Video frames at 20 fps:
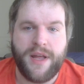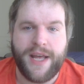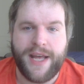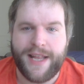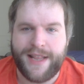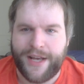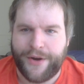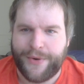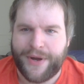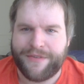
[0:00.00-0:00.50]

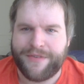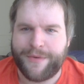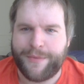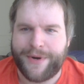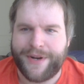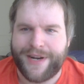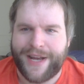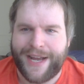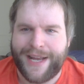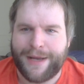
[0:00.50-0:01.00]
Hello,
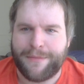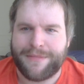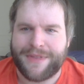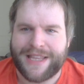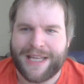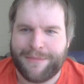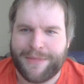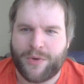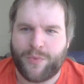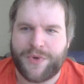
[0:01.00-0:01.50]
everyone. I am
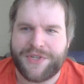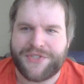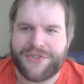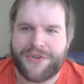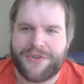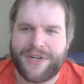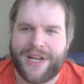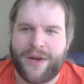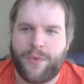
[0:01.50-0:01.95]
Lemon Wizard,